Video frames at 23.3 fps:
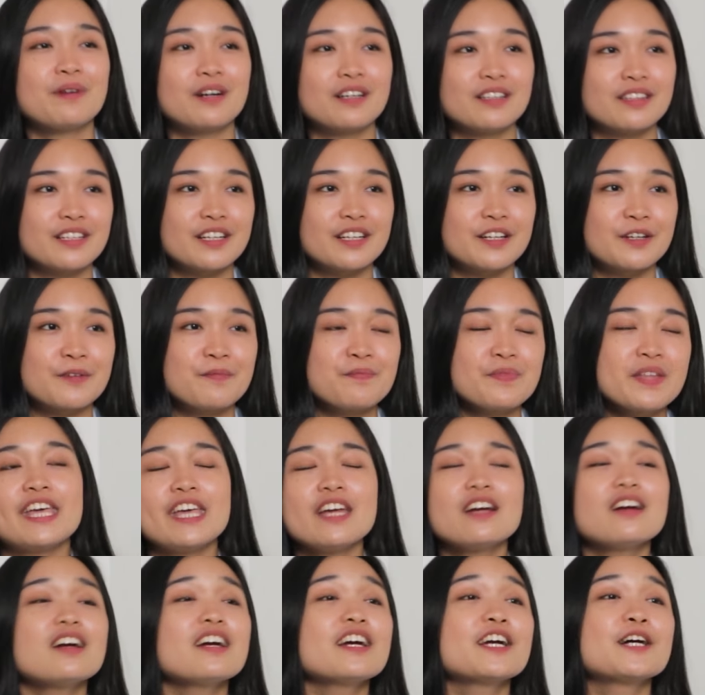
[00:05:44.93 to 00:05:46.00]
Potter?
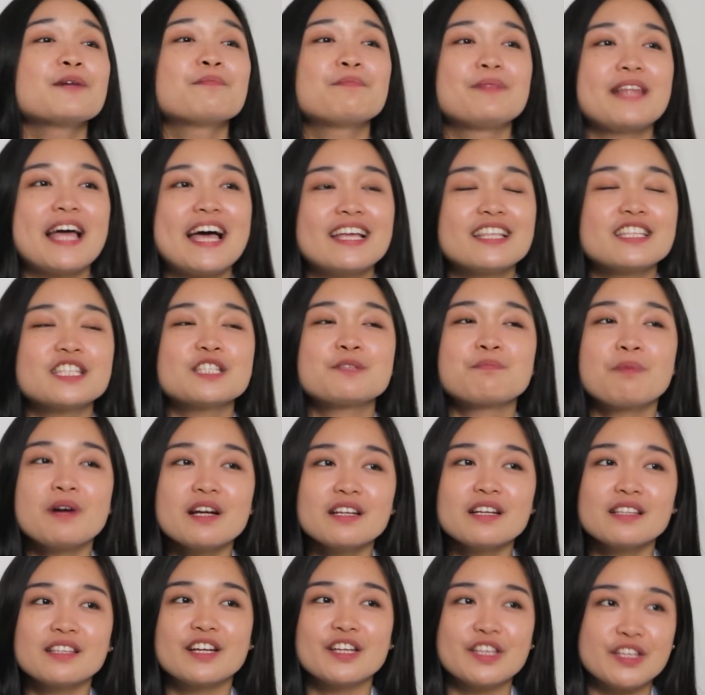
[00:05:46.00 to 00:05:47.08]
Here are Kaplan's partner